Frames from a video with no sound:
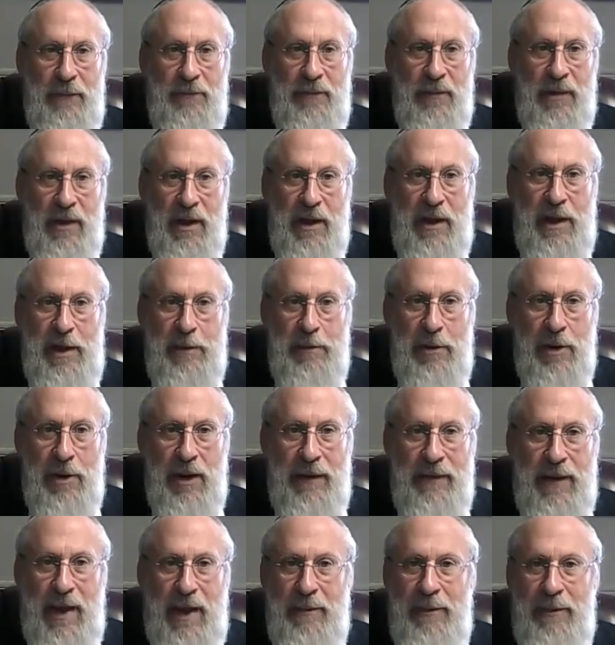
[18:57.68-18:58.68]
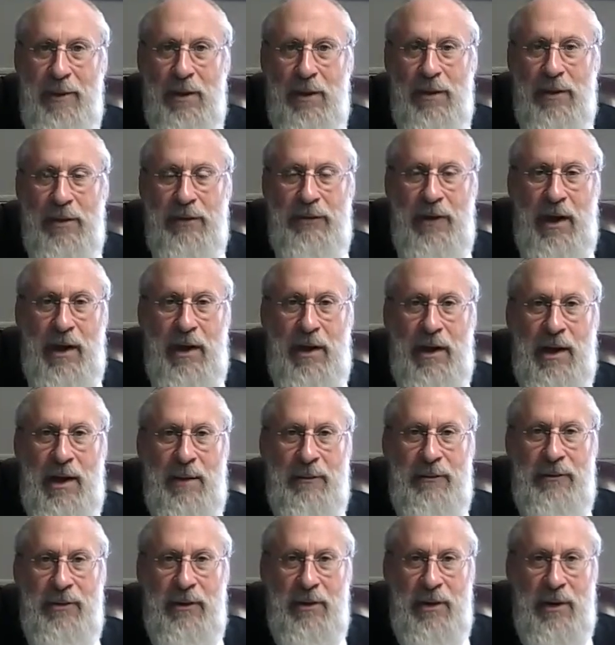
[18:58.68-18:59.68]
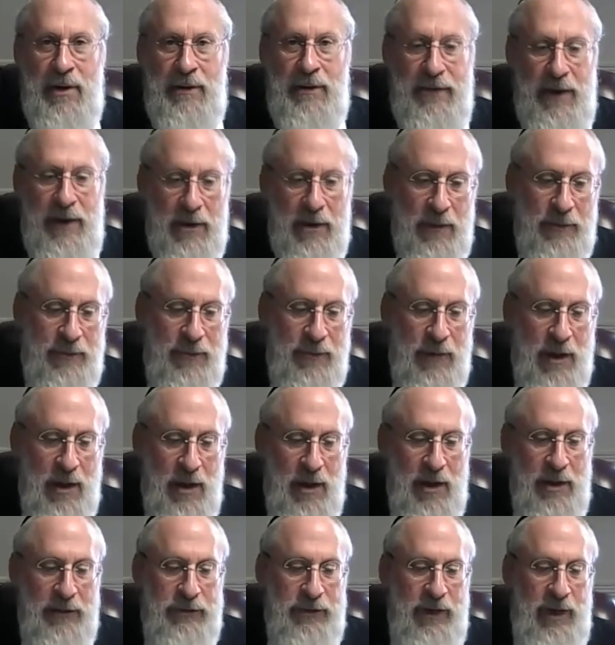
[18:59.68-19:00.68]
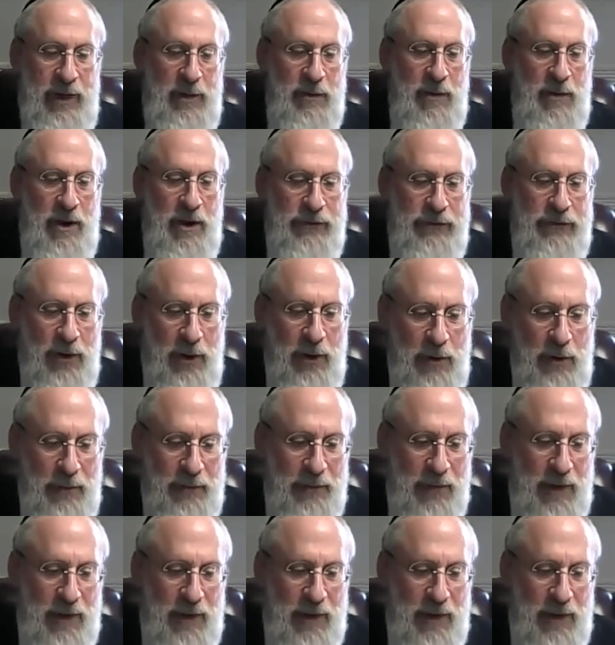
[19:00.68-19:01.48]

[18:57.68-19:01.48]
chiba of that meal that's not going to come to an avera. So here also,